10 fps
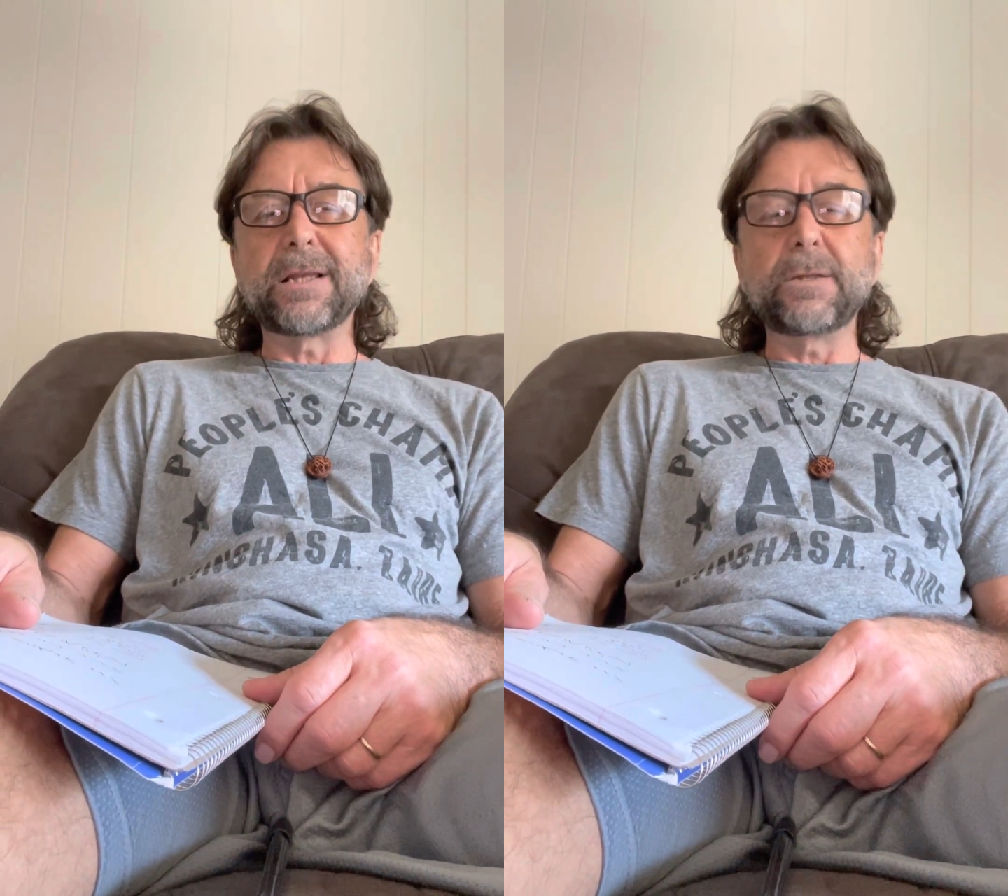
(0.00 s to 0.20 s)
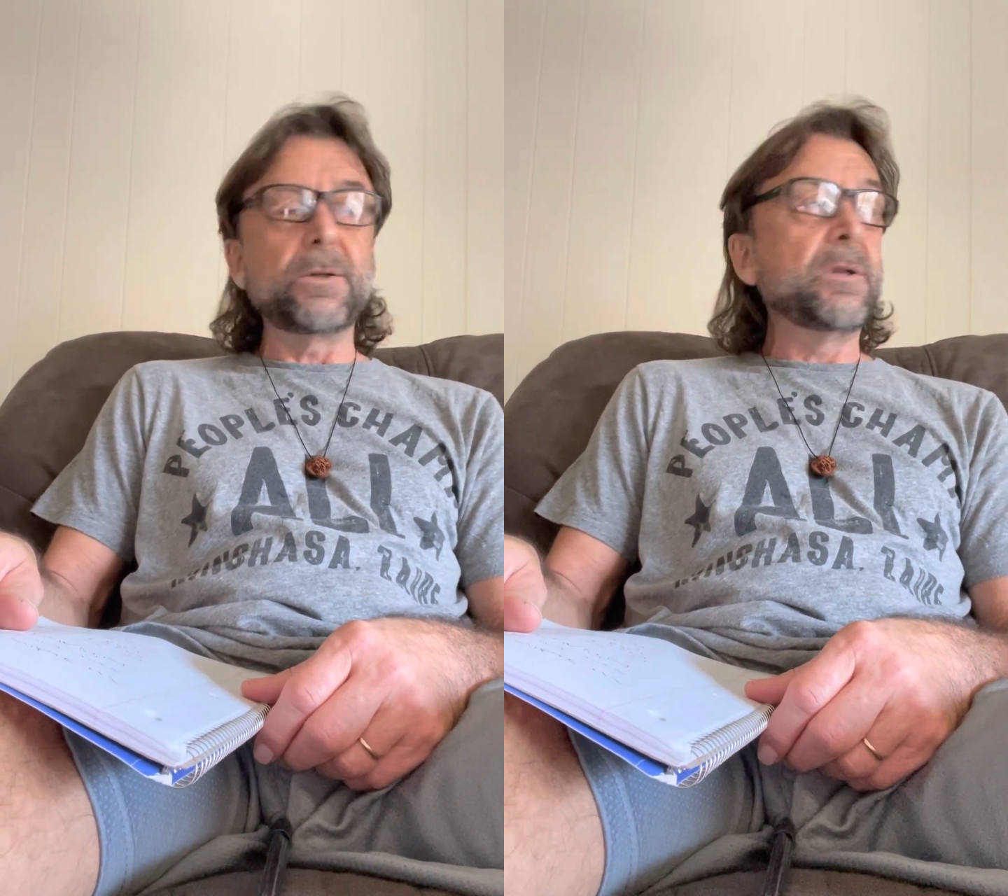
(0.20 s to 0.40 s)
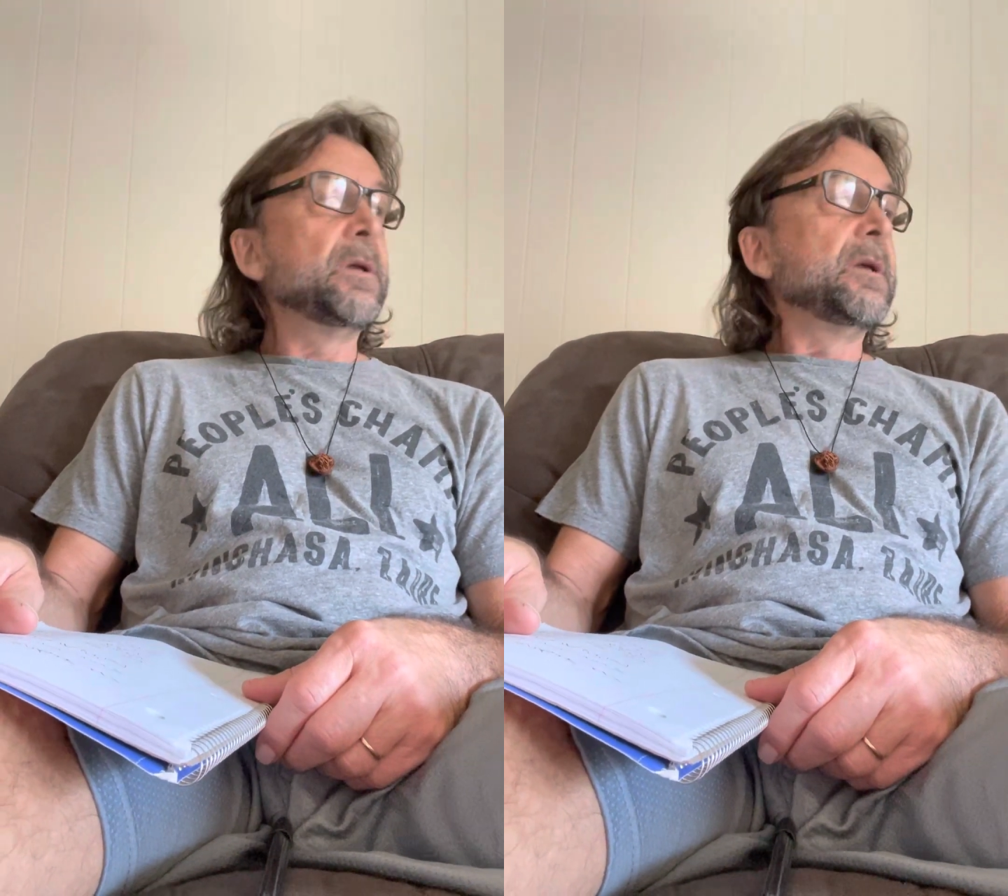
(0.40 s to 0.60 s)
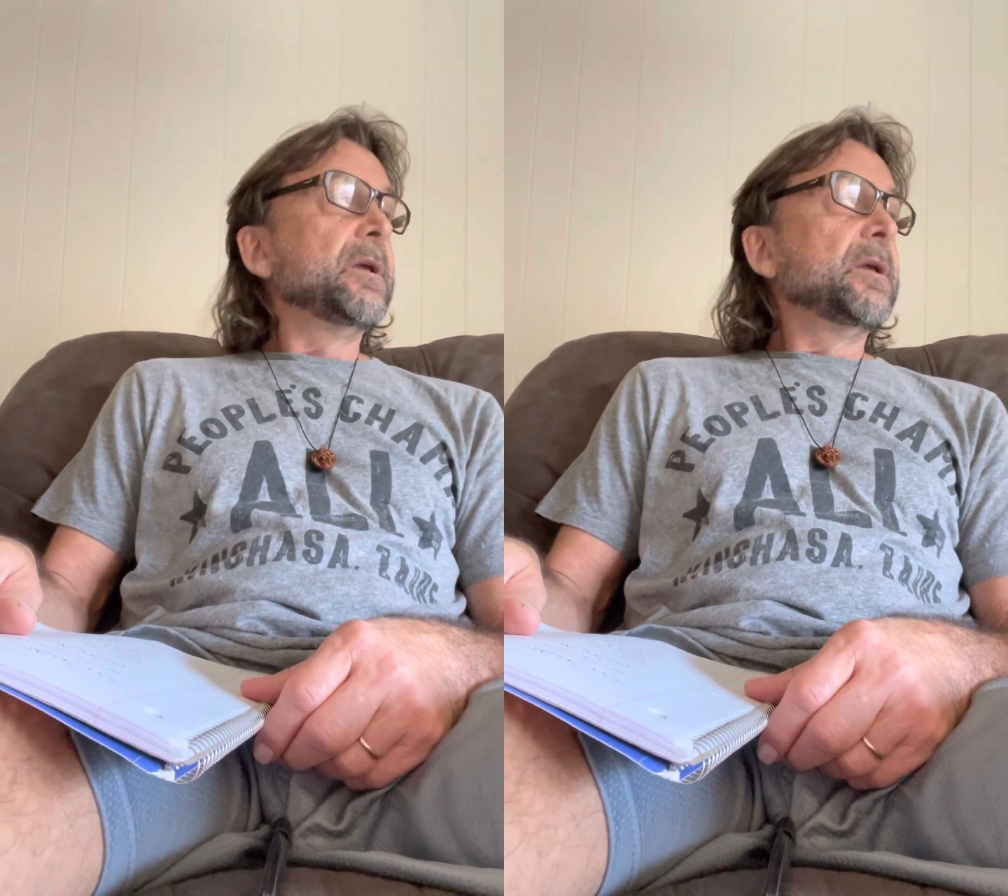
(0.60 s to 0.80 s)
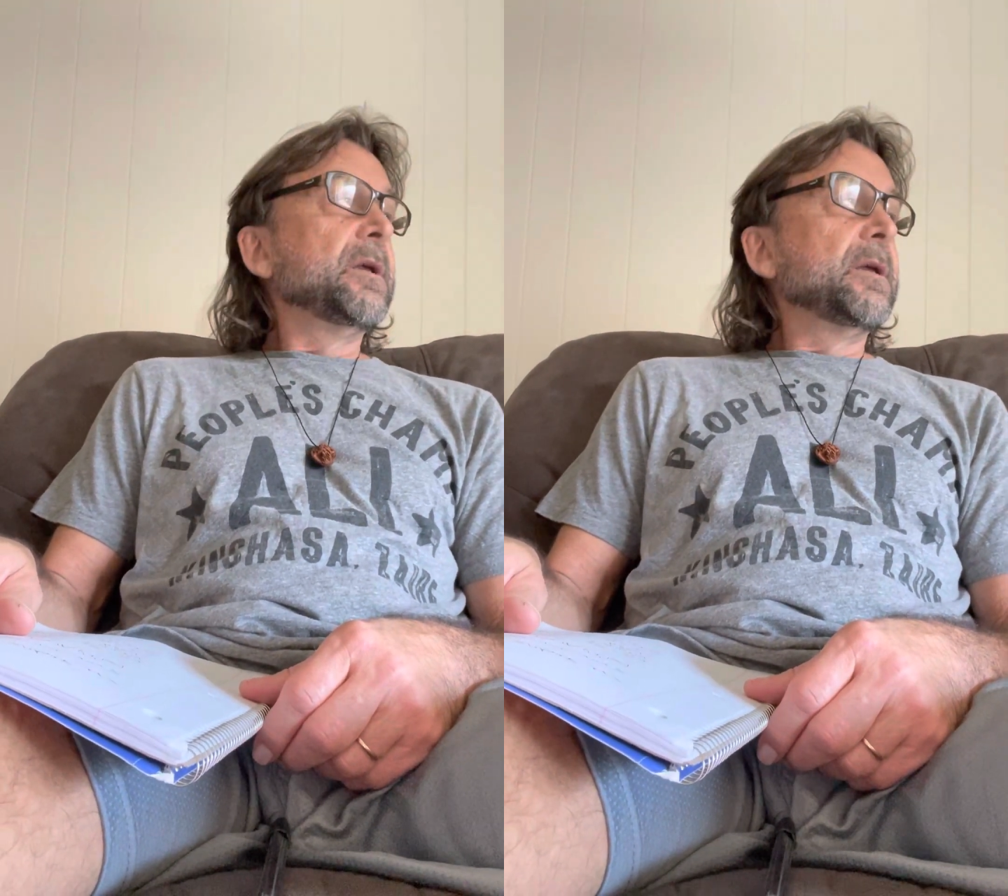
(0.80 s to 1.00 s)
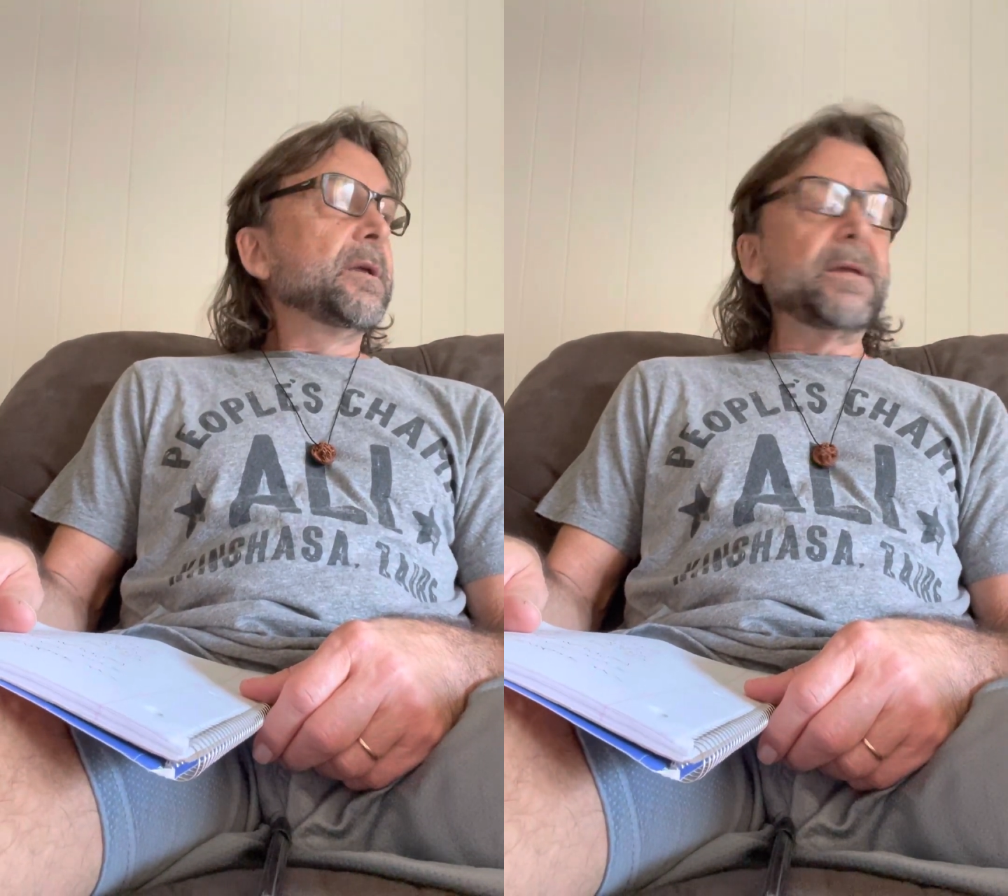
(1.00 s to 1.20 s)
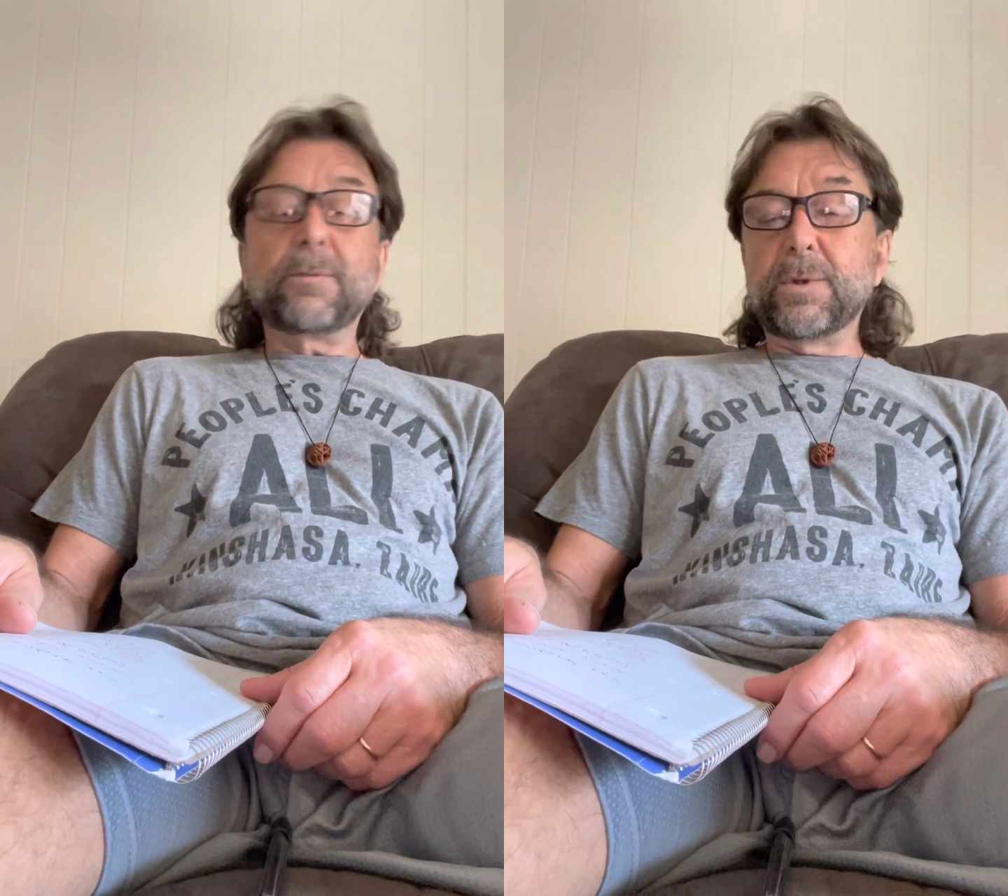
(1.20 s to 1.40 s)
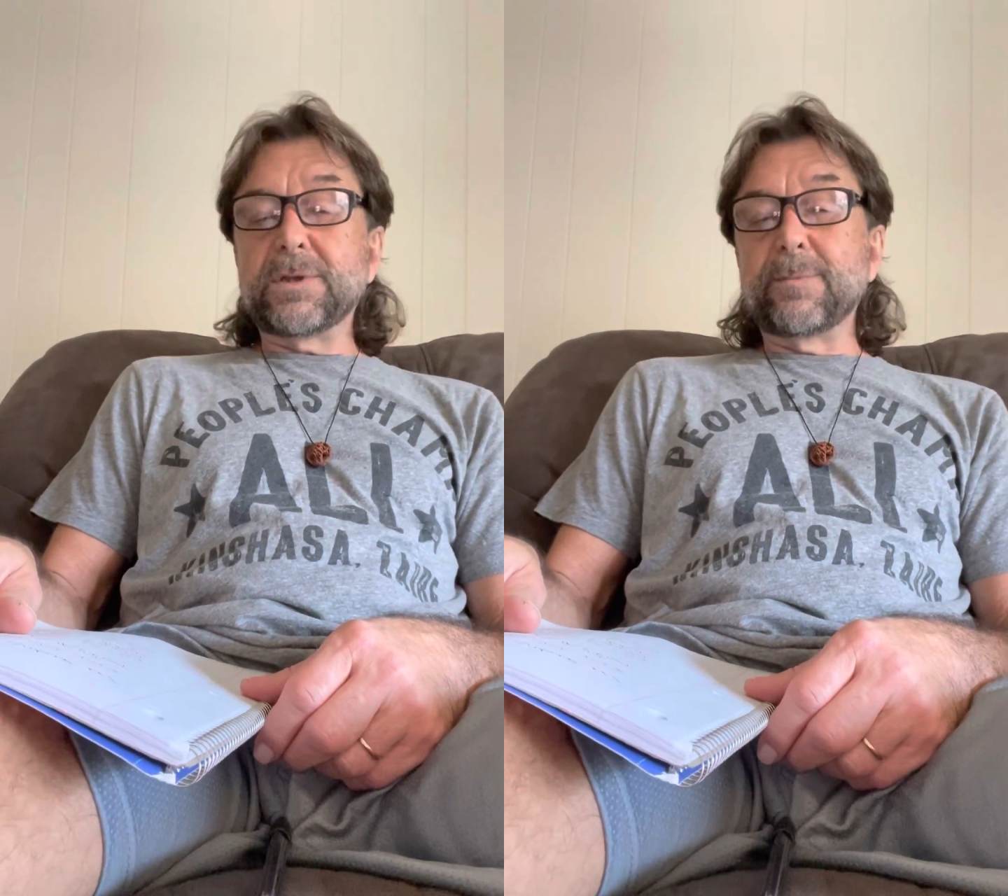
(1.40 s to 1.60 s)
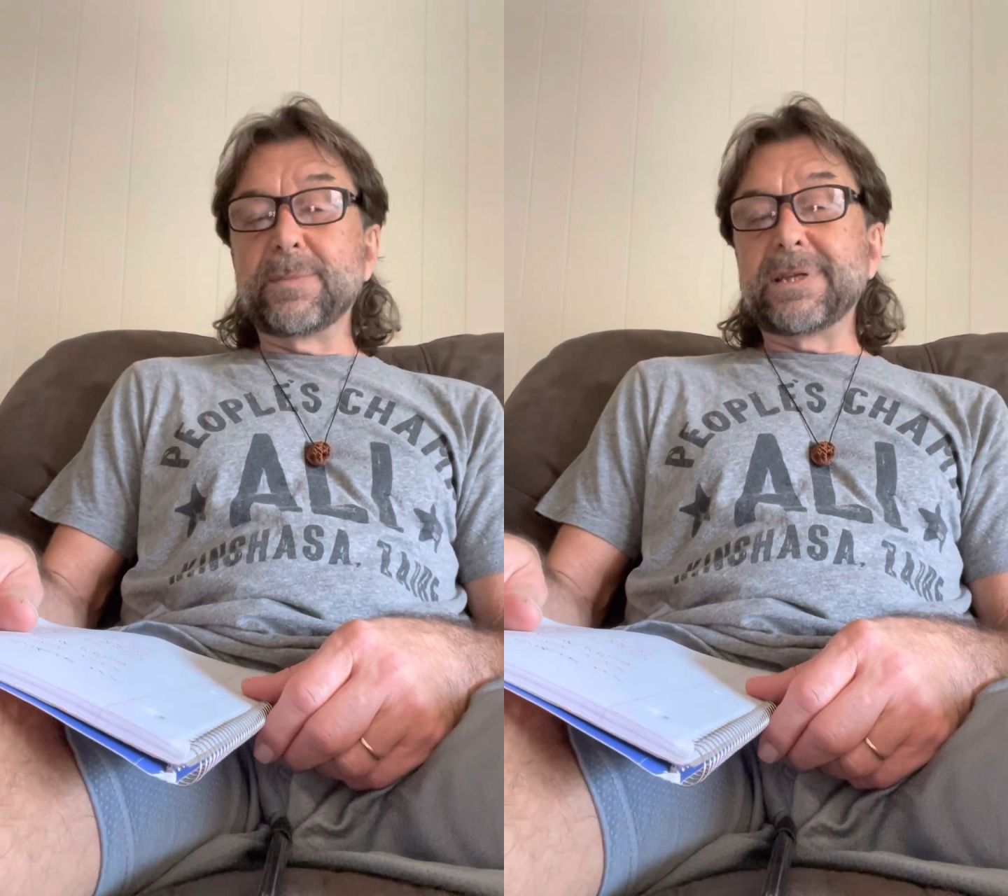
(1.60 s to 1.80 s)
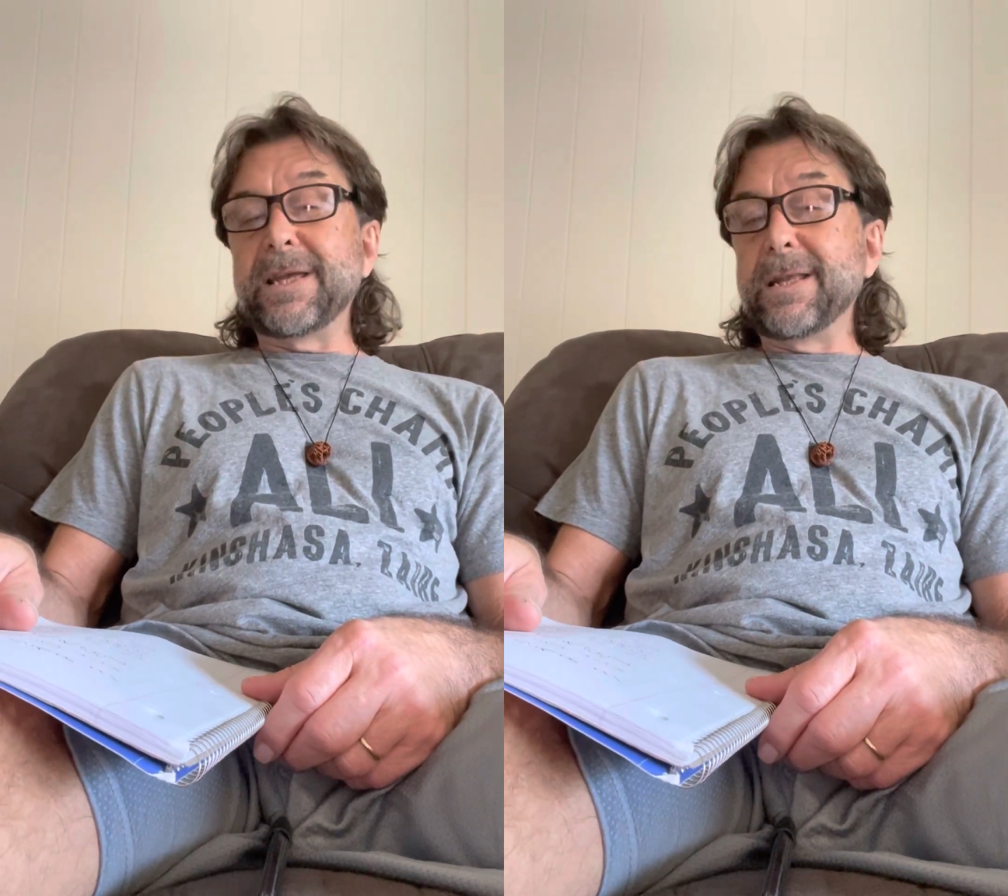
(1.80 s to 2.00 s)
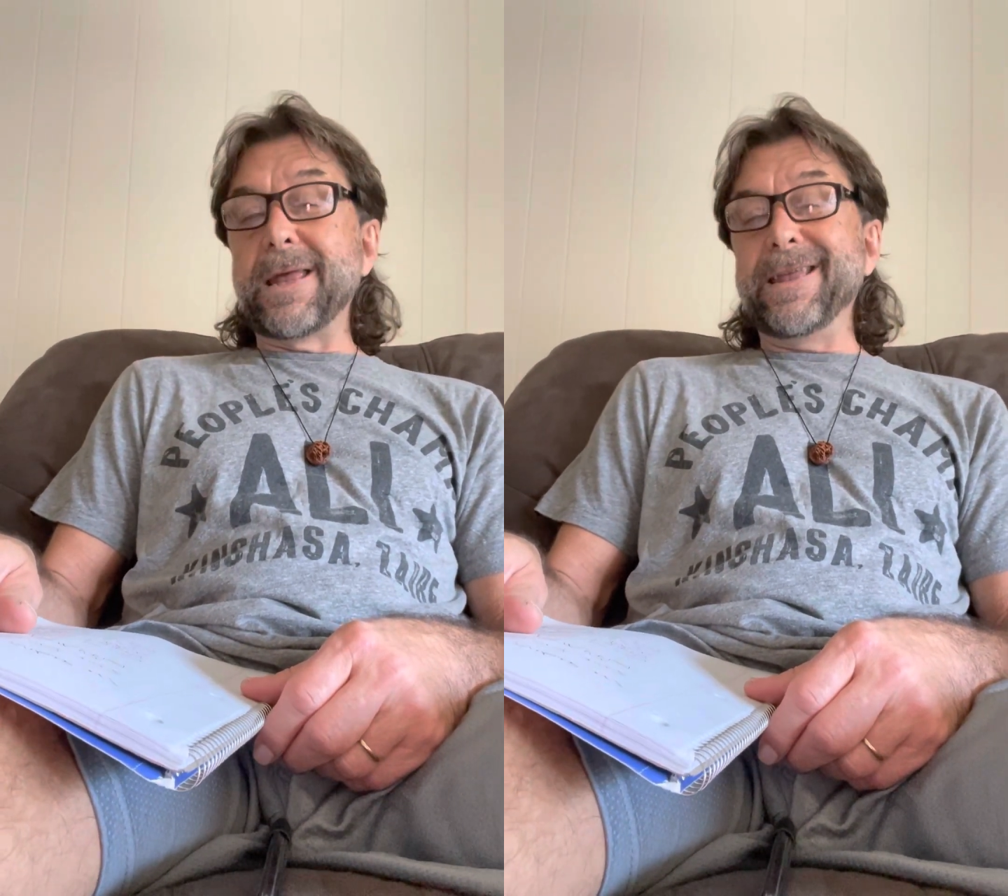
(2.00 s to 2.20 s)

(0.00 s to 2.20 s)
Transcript: dude with some Zen